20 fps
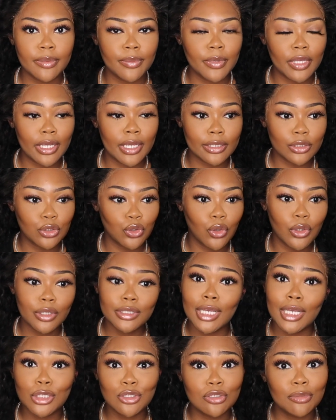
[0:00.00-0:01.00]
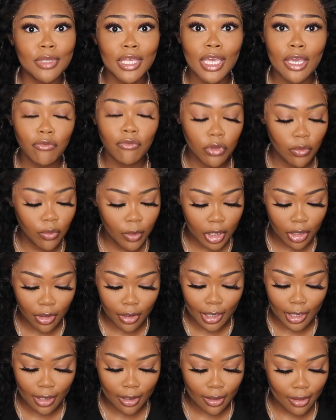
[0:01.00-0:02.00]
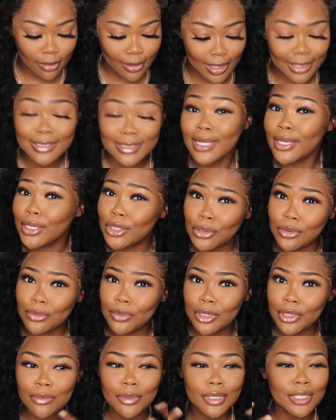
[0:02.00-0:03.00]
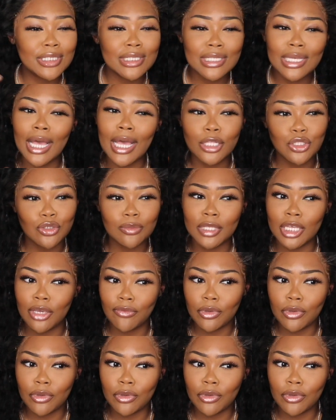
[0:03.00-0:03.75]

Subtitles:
because girls got to be everywhere and that's not cute. We don't want to see got to be